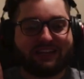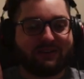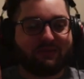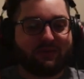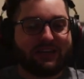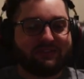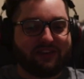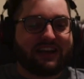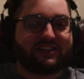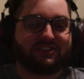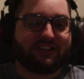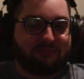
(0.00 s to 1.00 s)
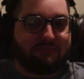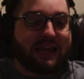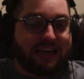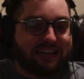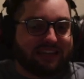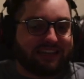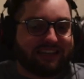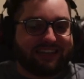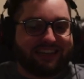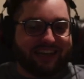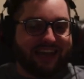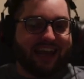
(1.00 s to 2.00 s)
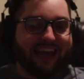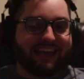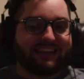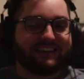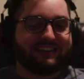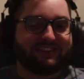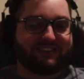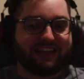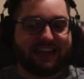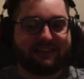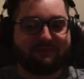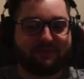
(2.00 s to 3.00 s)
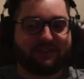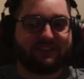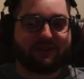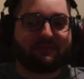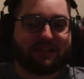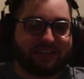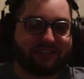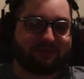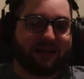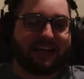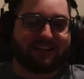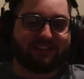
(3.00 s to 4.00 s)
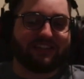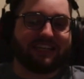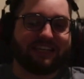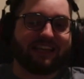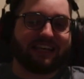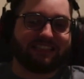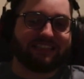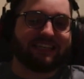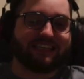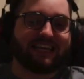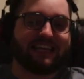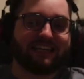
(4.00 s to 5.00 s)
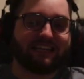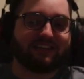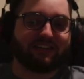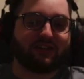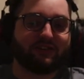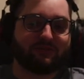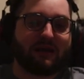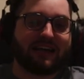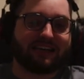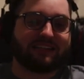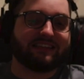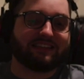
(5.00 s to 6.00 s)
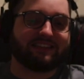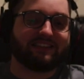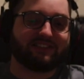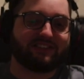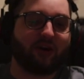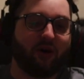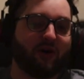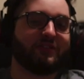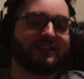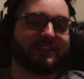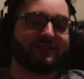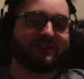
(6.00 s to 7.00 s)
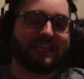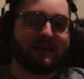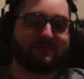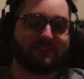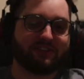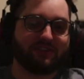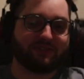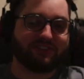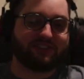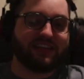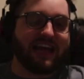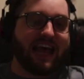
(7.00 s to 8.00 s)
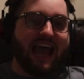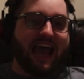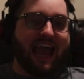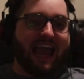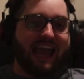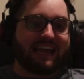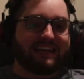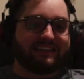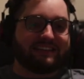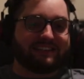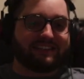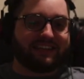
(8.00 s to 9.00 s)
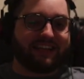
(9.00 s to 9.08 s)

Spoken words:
we've actually made it and somebody is actually like dedicated and goes back and listens to all the early episodes and